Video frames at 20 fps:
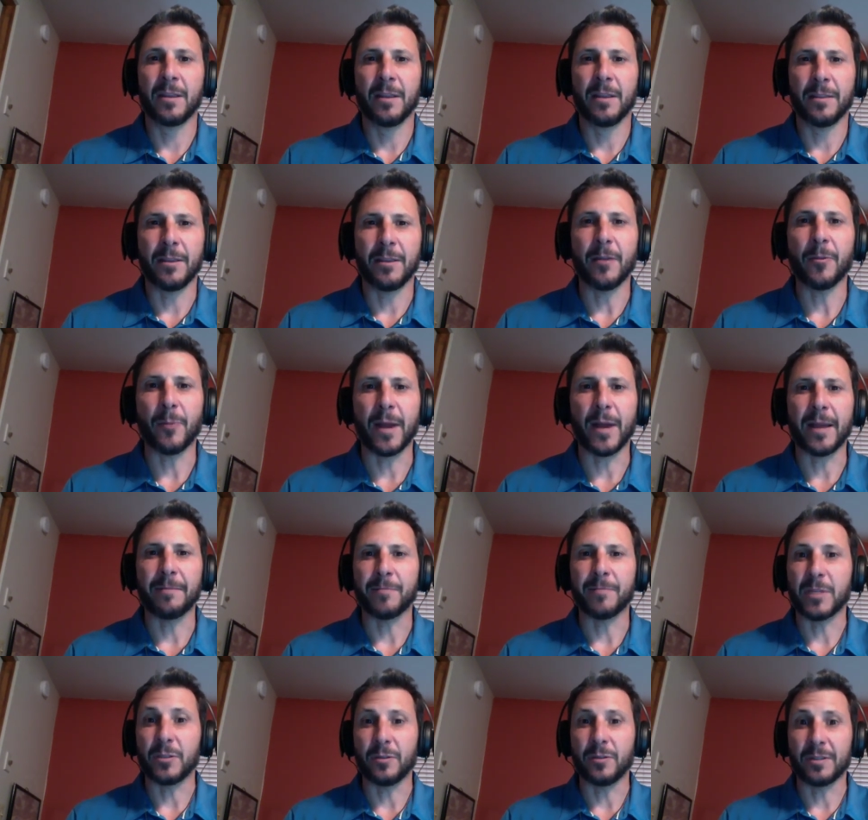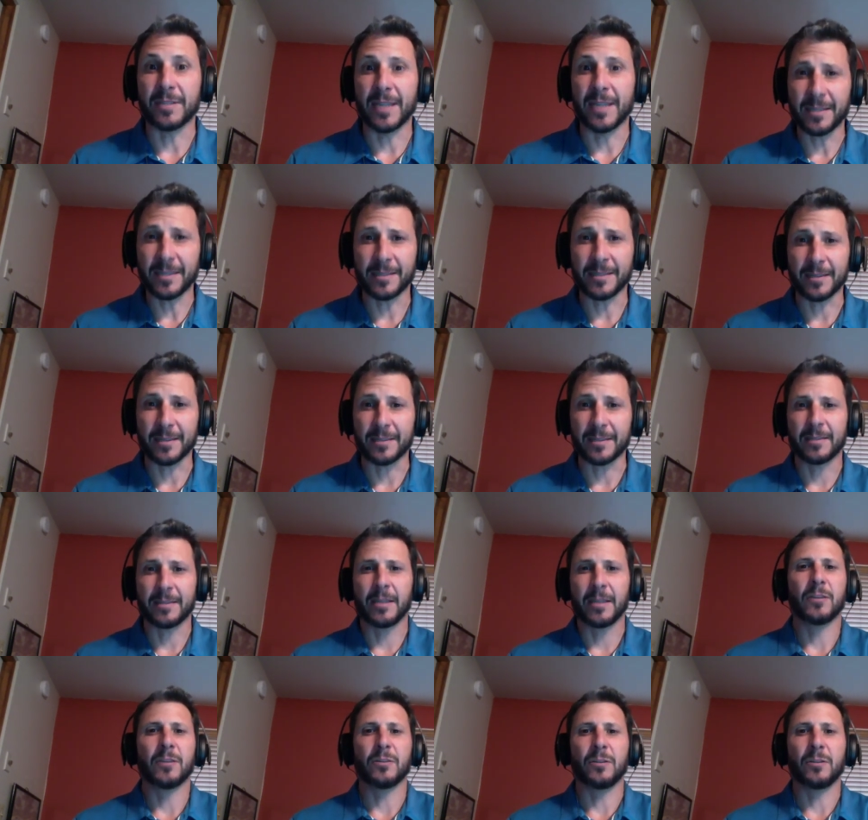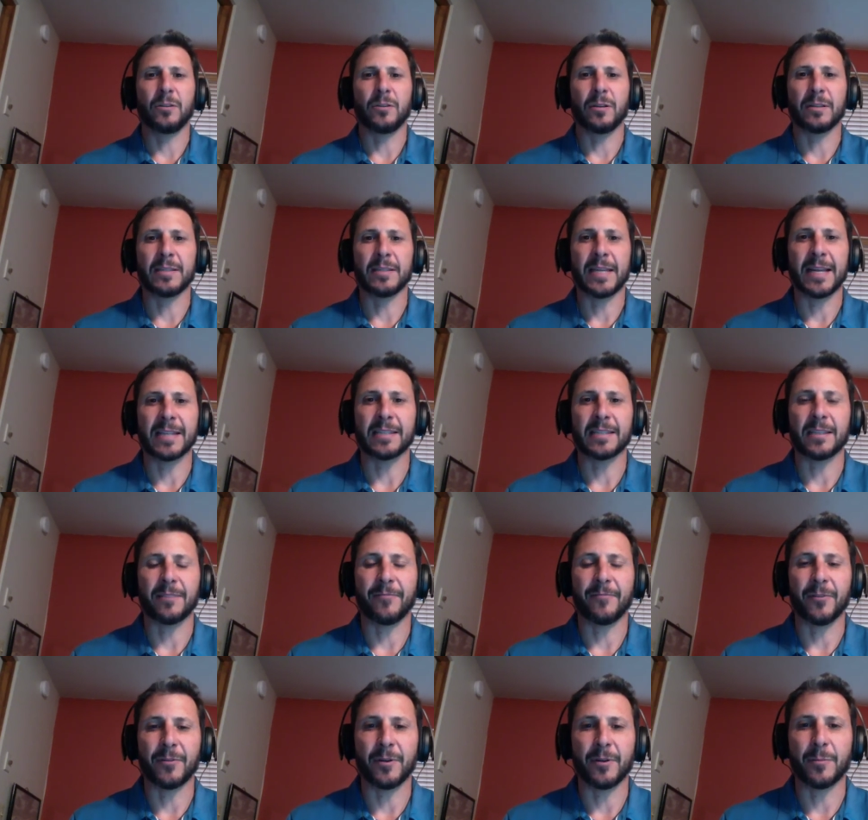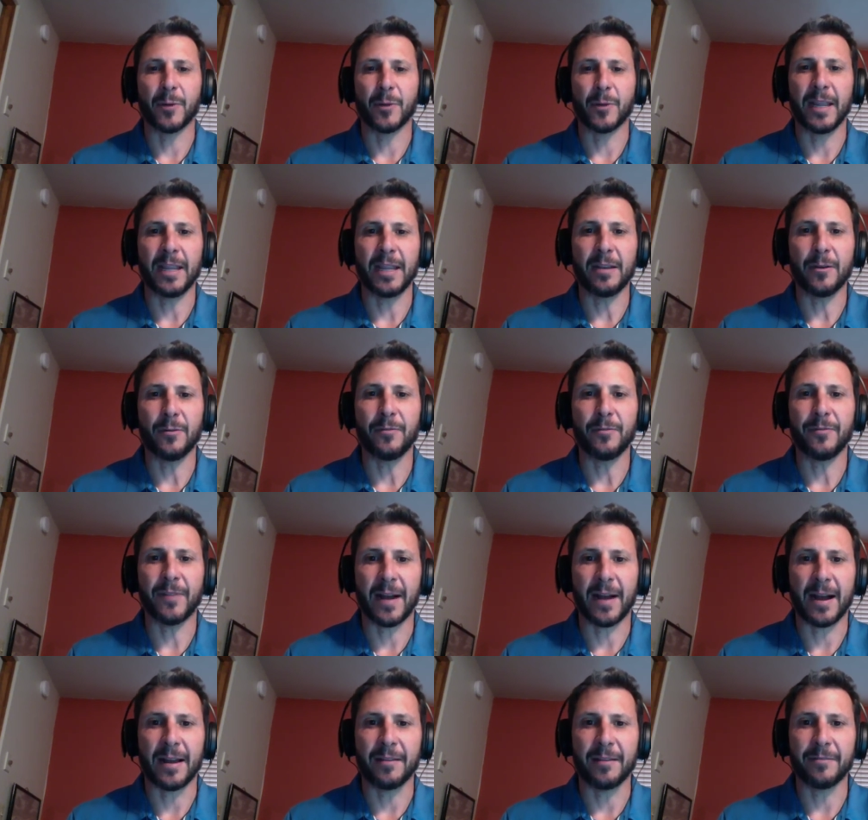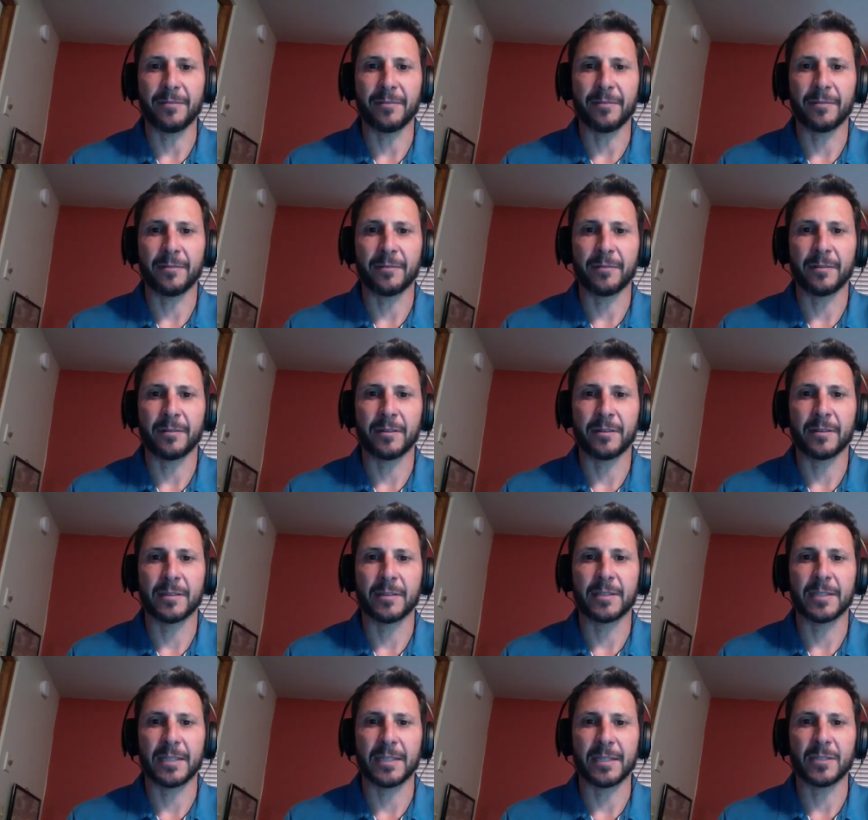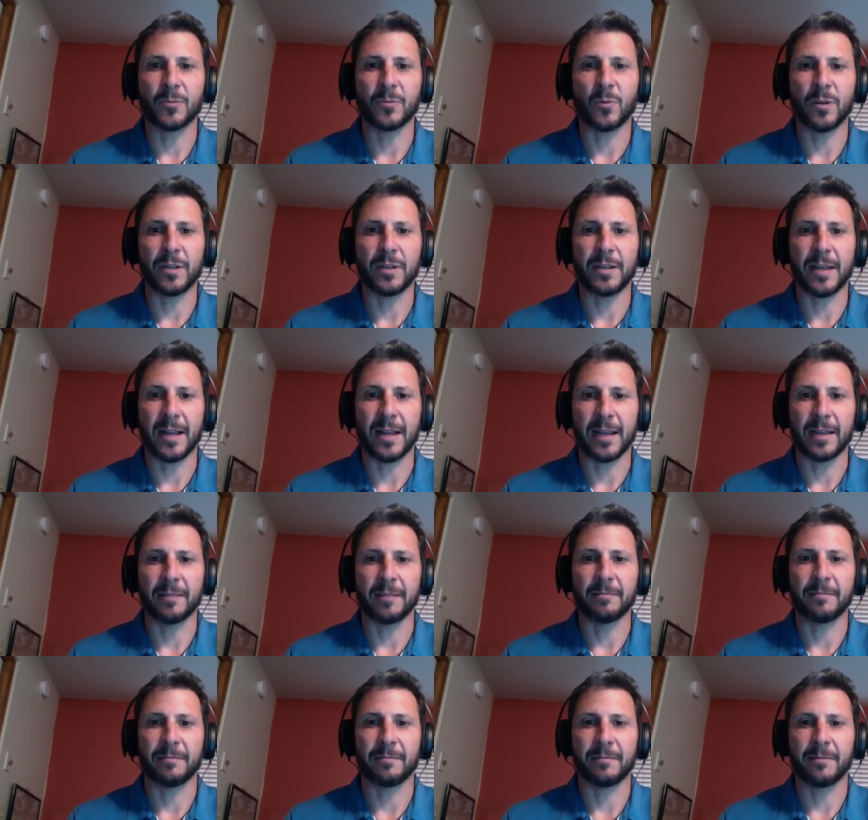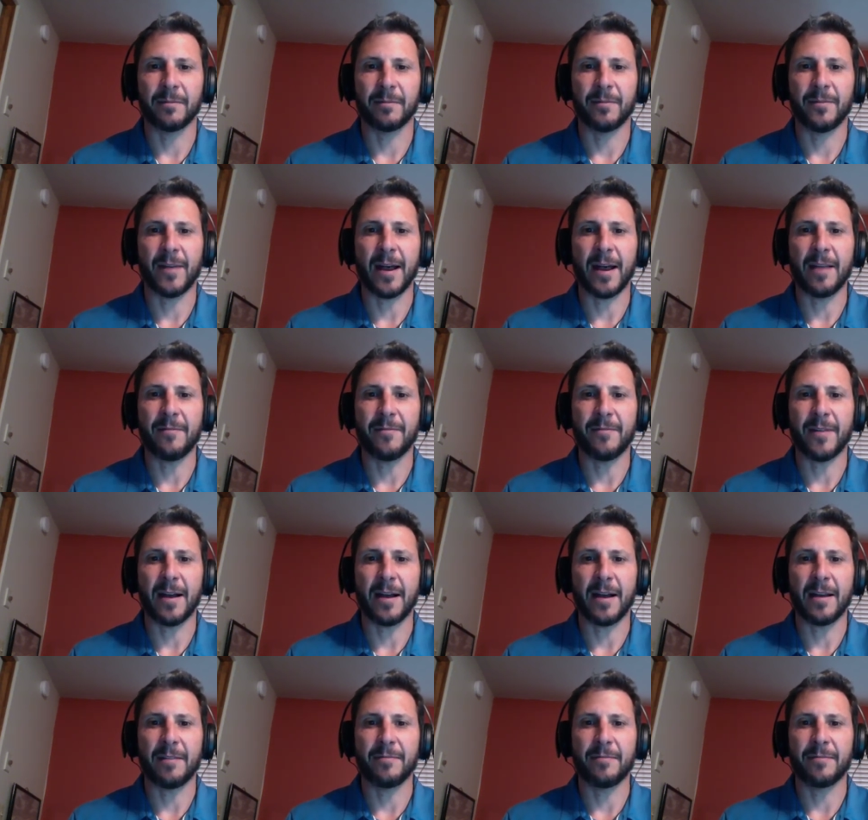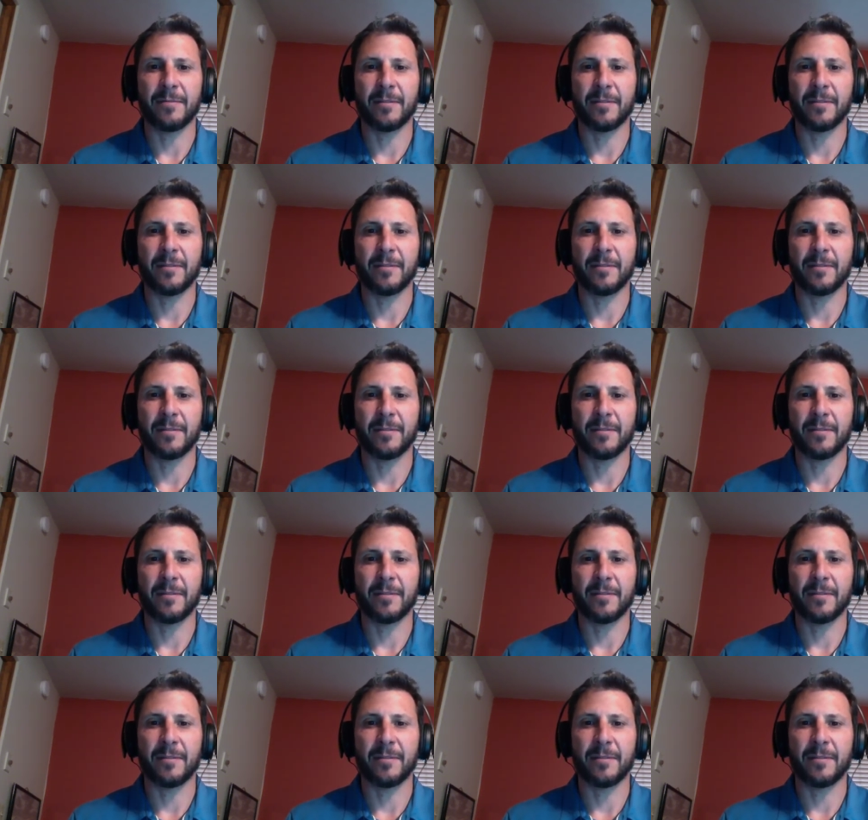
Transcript: The other way is you can text us. So you can text the phone number eight oh five, six one nine, five five